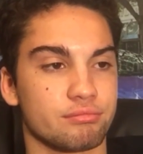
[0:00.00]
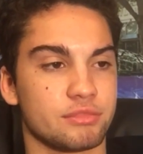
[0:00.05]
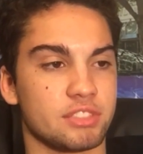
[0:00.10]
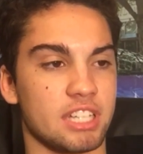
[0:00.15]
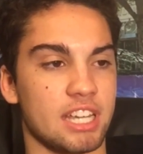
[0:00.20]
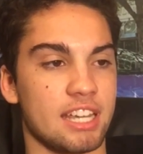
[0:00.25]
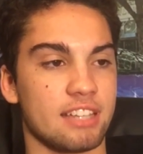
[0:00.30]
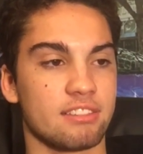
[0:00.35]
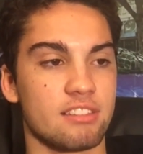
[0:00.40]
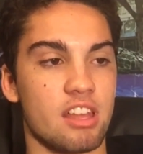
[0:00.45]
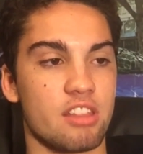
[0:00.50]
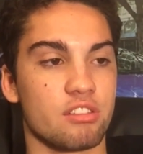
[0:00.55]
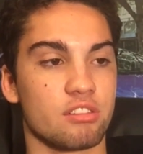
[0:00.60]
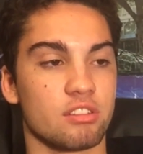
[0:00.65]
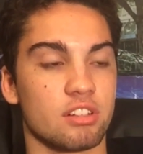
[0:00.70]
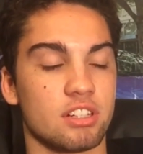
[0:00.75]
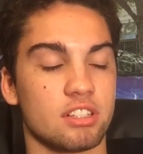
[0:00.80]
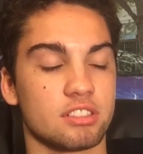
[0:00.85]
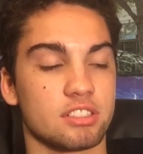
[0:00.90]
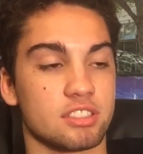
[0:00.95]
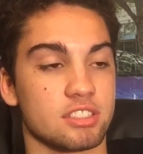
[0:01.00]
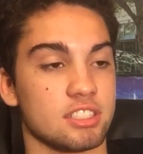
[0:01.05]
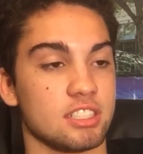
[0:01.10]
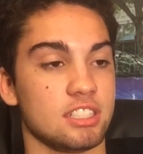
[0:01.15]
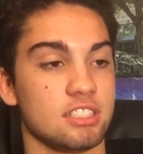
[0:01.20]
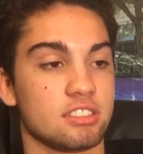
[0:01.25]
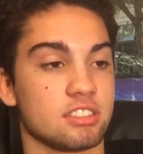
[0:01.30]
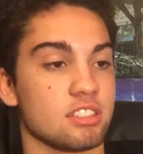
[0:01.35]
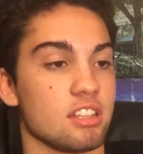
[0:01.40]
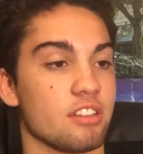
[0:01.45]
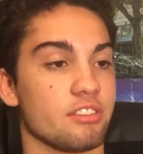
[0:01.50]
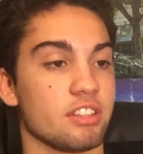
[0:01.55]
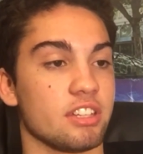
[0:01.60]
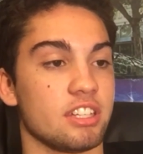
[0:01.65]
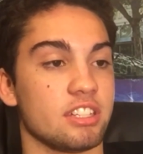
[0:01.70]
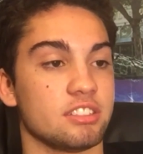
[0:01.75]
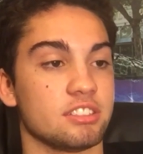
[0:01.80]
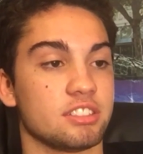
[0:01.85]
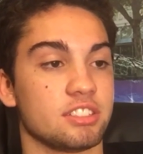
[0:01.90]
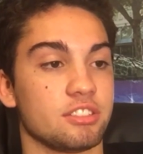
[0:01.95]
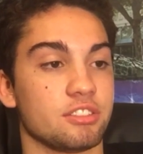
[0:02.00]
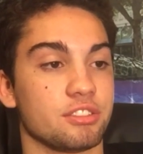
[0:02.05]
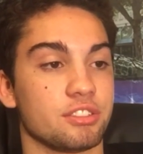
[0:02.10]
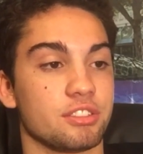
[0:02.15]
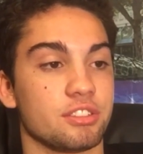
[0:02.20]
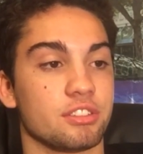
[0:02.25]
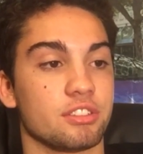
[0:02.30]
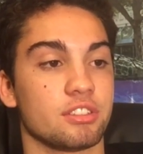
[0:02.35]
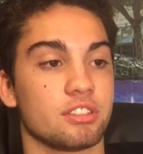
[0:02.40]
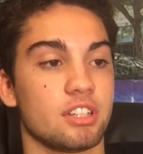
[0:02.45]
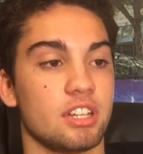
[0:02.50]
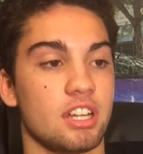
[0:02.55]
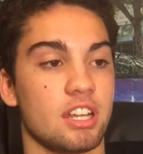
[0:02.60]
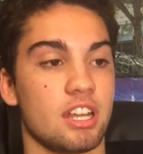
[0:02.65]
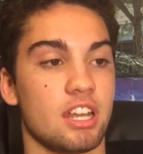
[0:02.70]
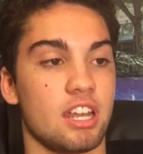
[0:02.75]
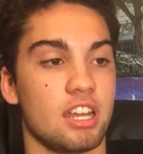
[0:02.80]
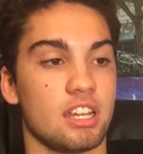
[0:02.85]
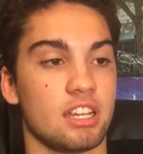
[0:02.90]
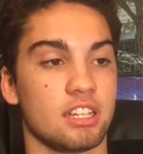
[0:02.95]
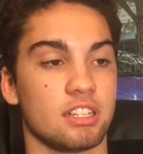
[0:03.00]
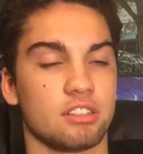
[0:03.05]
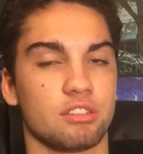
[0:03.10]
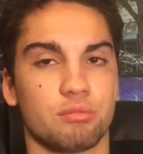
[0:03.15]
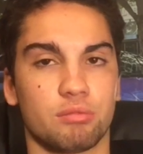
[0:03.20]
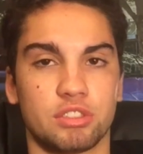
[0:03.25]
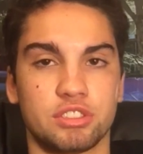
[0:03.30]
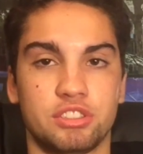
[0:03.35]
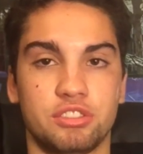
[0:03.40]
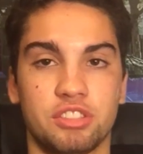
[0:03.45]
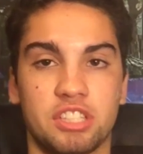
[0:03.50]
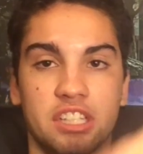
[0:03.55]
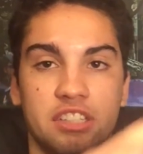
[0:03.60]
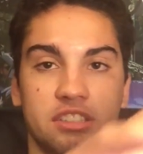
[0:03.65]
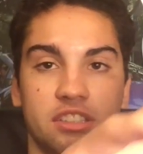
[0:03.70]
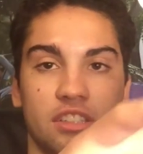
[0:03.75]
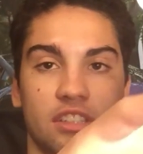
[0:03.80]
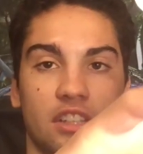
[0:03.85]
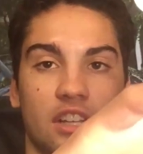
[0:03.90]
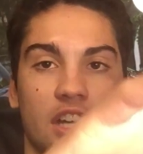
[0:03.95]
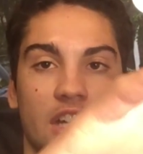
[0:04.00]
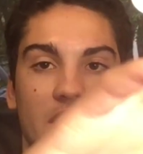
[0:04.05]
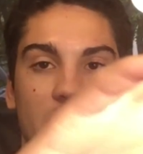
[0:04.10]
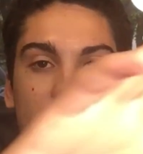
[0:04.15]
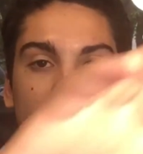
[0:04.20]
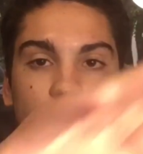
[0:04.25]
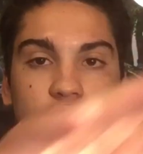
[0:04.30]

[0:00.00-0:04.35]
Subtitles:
Tan leather seats on the interior, and once you get to like the